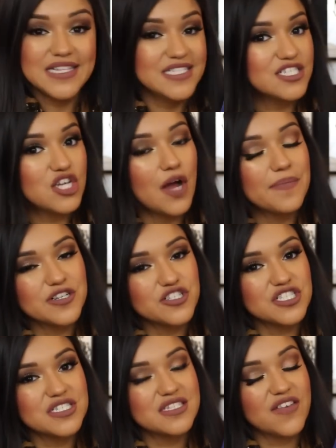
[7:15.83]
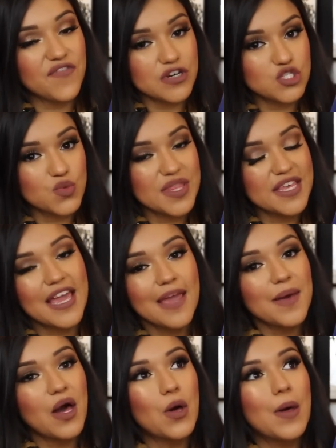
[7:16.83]
I did not purchase the first one that
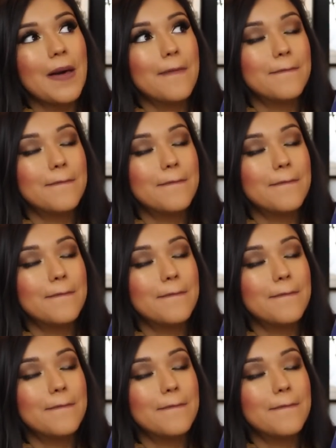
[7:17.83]
came out,